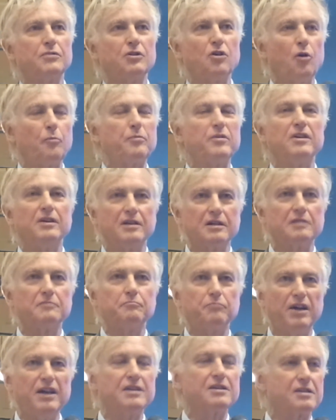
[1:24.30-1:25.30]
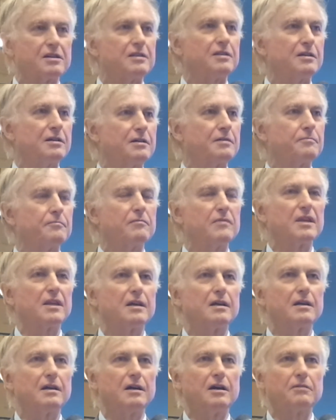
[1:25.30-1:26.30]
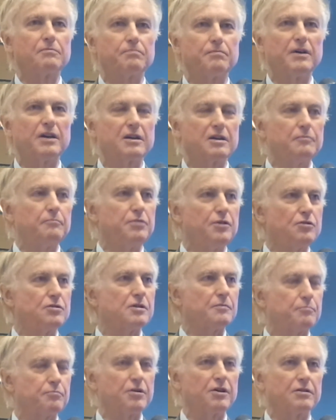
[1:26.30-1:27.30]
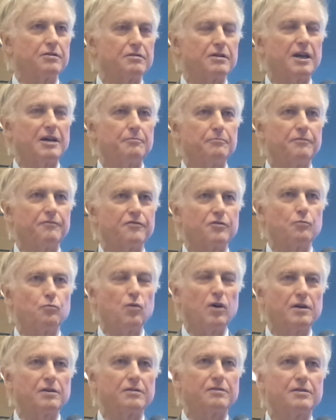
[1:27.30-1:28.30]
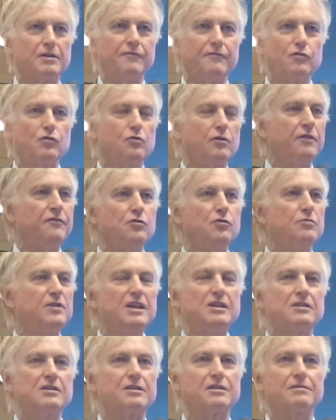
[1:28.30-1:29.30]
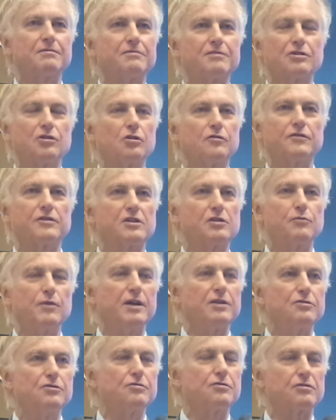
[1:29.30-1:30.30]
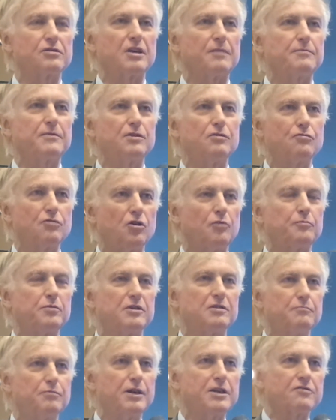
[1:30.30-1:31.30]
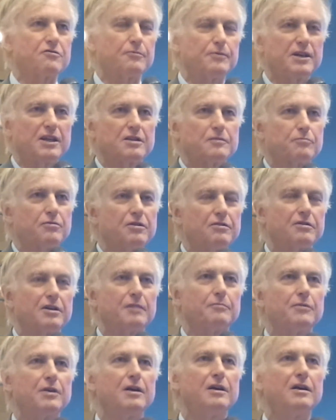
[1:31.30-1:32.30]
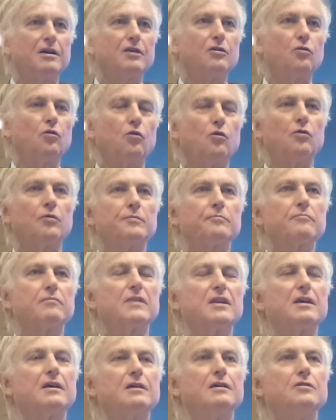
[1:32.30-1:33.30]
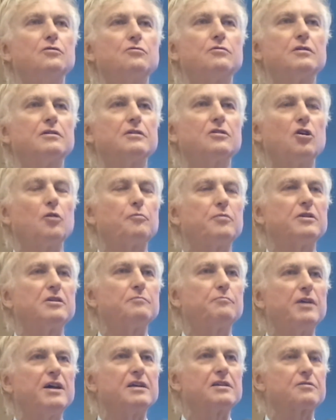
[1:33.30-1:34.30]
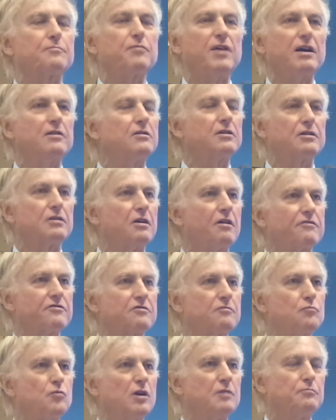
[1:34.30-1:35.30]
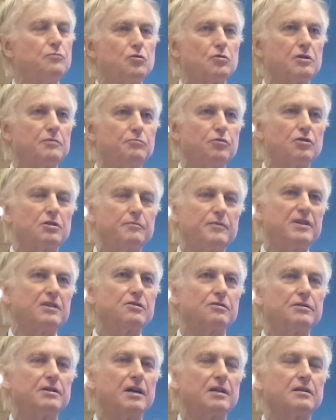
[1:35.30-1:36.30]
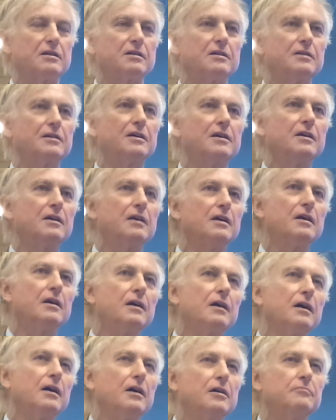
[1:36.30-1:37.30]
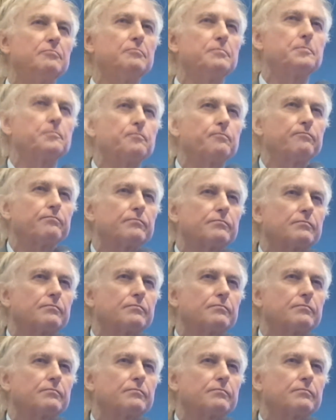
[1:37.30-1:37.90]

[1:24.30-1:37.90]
copying and pasting a, a, computer program from one, if you, if you need to solve a square root or something, you copy and paste from another program. Or you can copy and paste paragraphs from one book and put them into another. Um,